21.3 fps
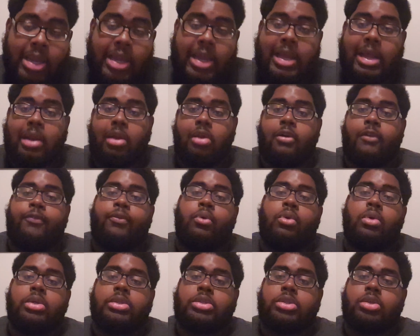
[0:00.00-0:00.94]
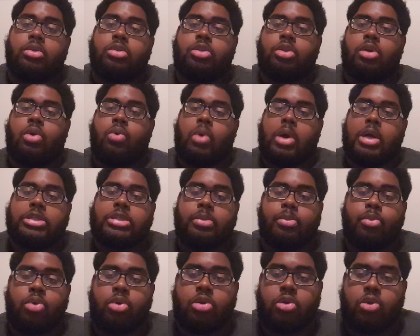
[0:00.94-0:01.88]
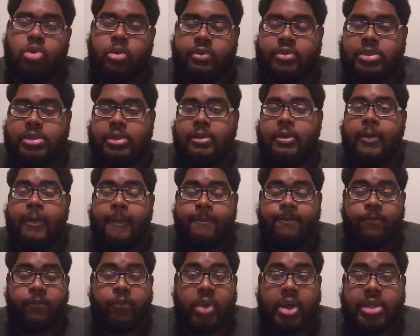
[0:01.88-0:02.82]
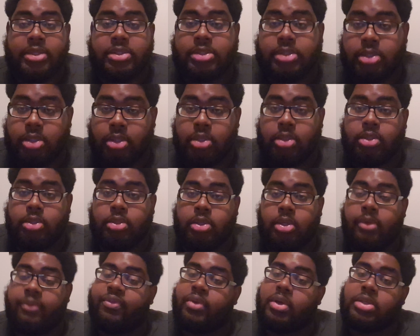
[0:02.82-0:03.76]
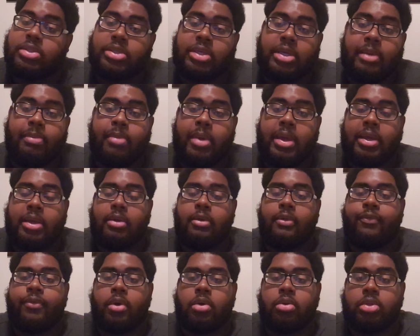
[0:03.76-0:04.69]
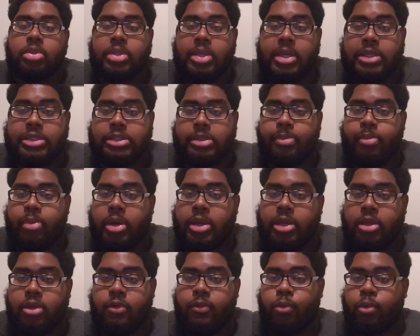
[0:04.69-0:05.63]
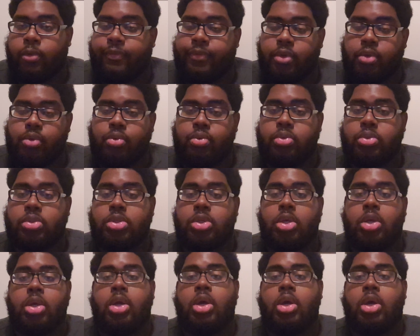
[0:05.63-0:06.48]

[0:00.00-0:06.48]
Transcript: and I look forward to watching more UFC fights and events, getting back in the fold of things and bring you reviews.